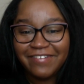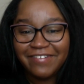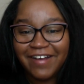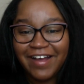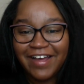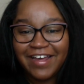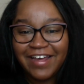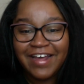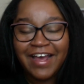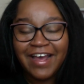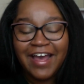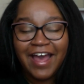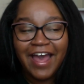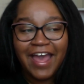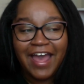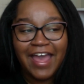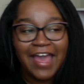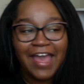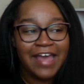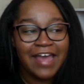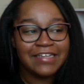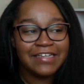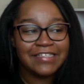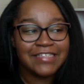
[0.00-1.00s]
right?
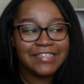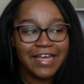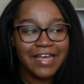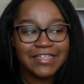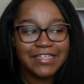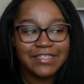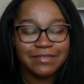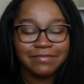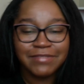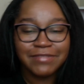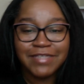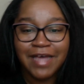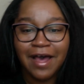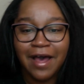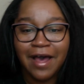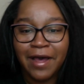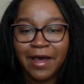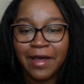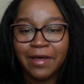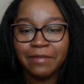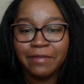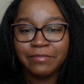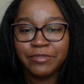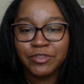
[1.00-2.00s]
And take some
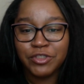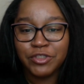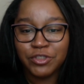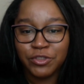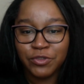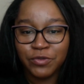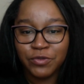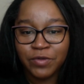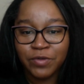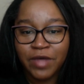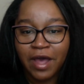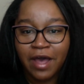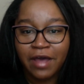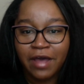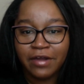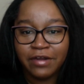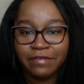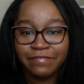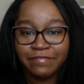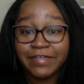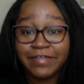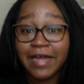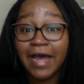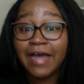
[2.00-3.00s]
time to kind
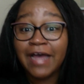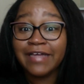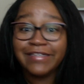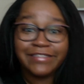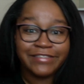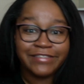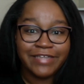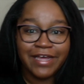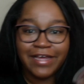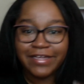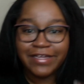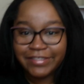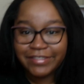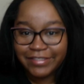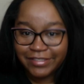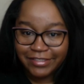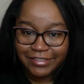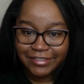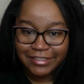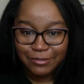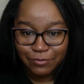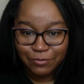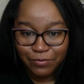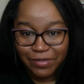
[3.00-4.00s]
of
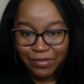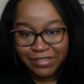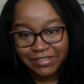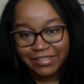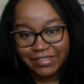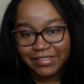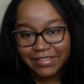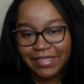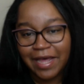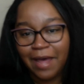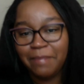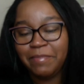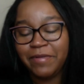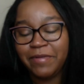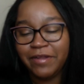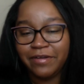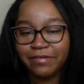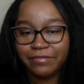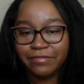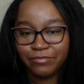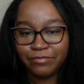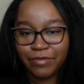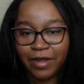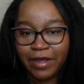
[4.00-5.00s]
digest what just
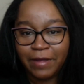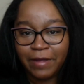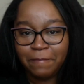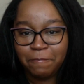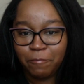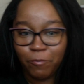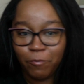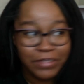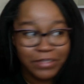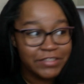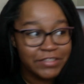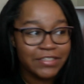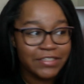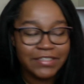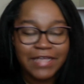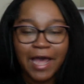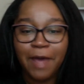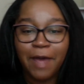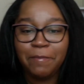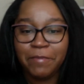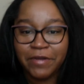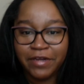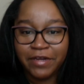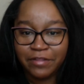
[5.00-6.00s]
happened, right? What just
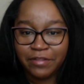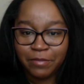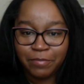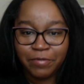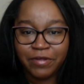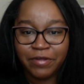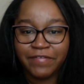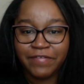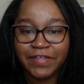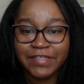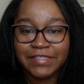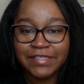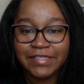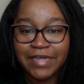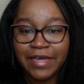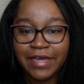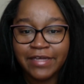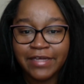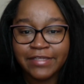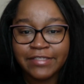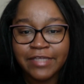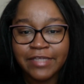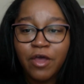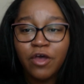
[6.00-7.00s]
happened in the previous
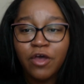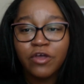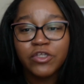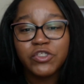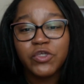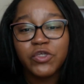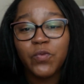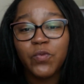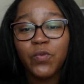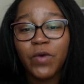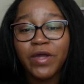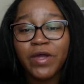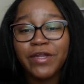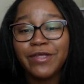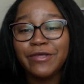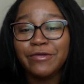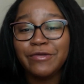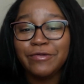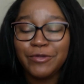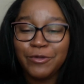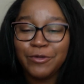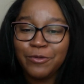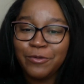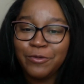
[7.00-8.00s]
days. So what do
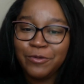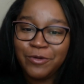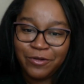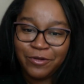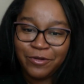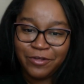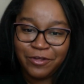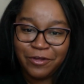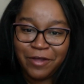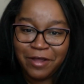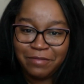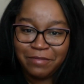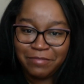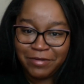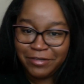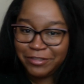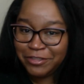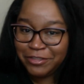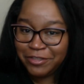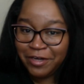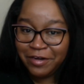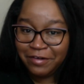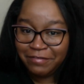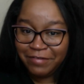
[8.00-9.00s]
you do during your
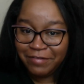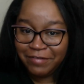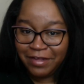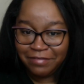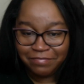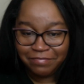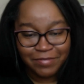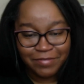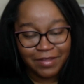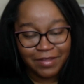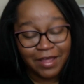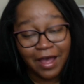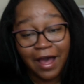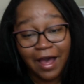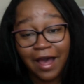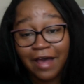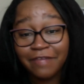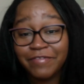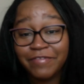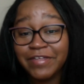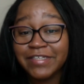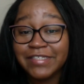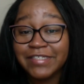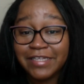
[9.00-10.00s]
administrative day?
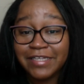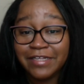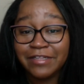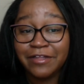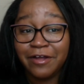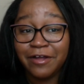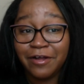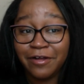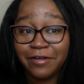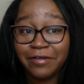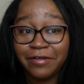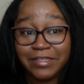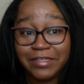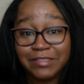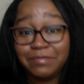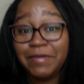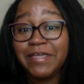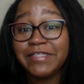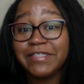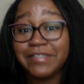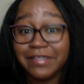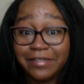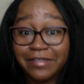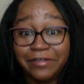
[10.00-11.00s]
Obviously, it's
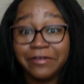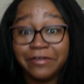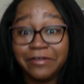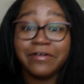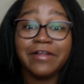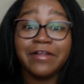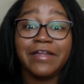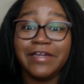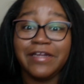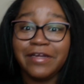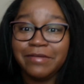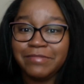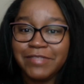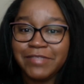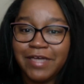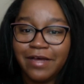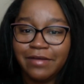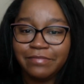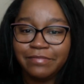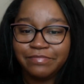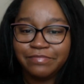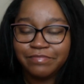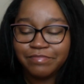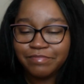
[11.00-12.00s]
basically your cleanup
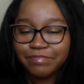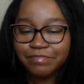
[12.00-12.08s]
time.